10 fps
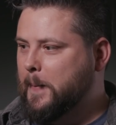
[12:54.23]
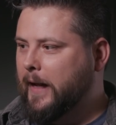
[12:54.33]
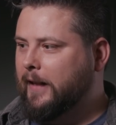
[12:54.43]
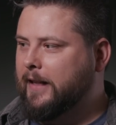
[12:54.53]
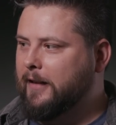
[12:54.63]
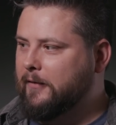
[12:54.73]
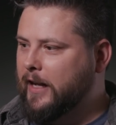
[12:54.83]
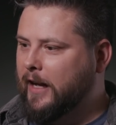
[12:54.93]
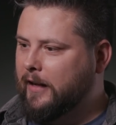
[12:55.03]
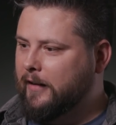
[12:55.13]
I like kind of
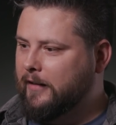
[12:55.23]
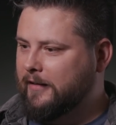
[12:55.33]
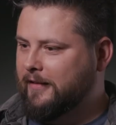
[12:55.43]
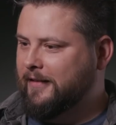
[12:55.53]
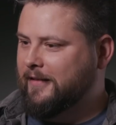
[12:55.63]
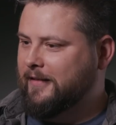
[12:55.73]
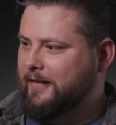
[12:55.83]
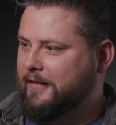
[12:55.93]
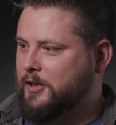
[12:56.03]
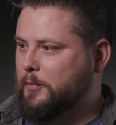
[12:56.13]
non
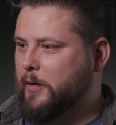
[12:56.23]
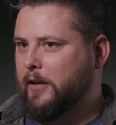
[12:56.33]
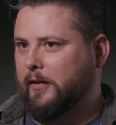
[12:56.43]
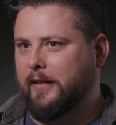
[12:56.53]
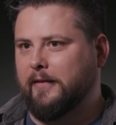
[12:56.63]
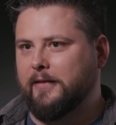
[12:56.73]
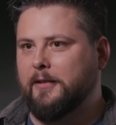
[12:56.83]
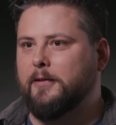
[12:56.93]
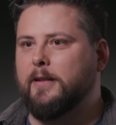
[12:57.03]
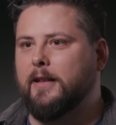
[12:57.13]
superhero stuff too.